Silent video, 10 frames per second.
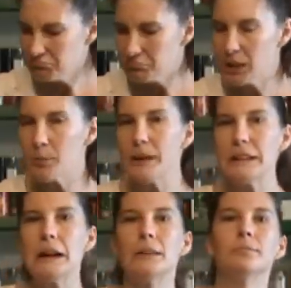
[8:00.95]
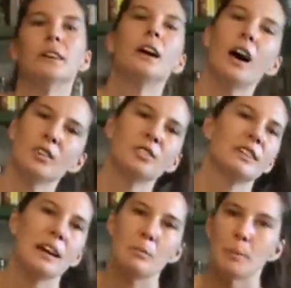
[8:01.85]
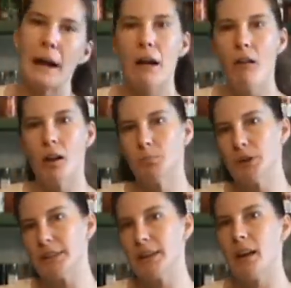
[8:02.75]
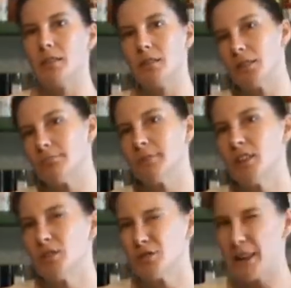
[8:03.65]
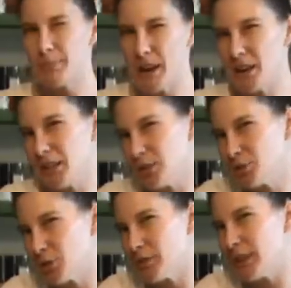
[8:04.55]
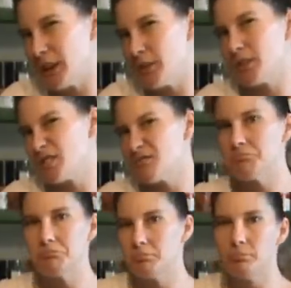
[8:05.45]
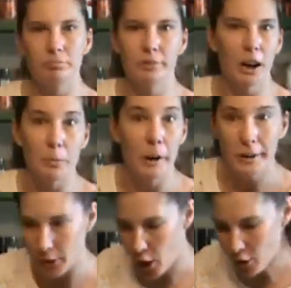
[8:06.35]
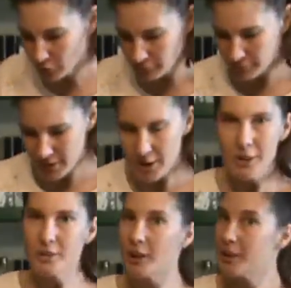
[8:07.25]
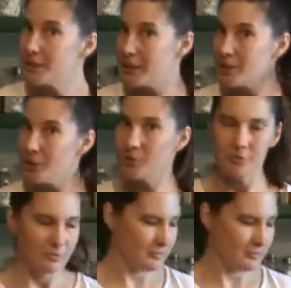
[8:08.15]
little bit done, I'll turn the camera back on, put it together, and try to make you a little short video that's not a mile long. So I'll see you soon.